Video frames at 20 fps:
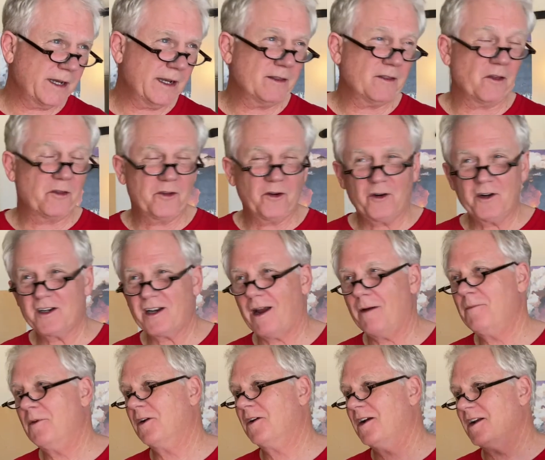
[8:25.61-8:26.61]
The third time
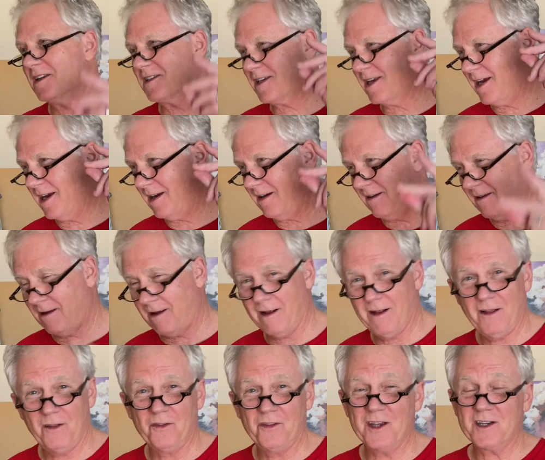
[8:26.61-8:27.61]
you're gonna say,
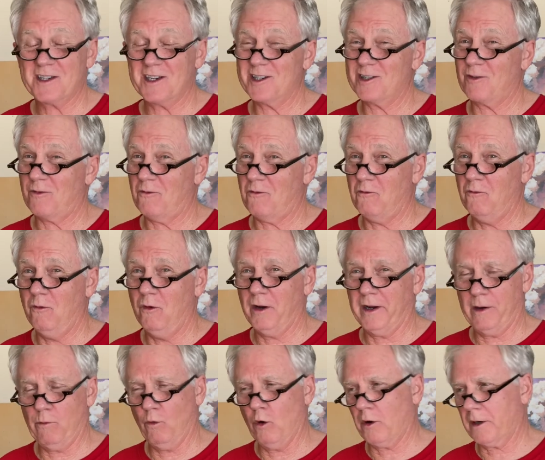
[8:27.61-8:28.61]
this is really
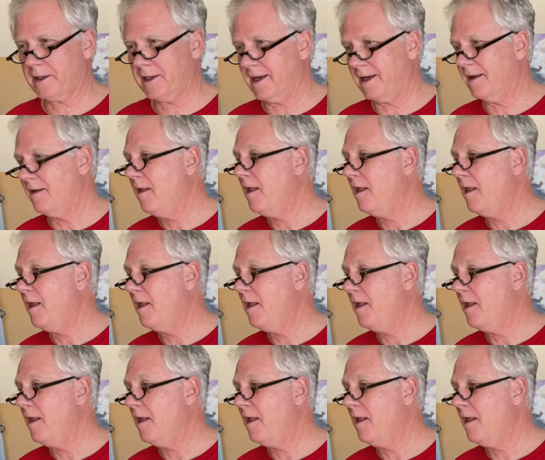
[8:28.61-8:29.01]
working.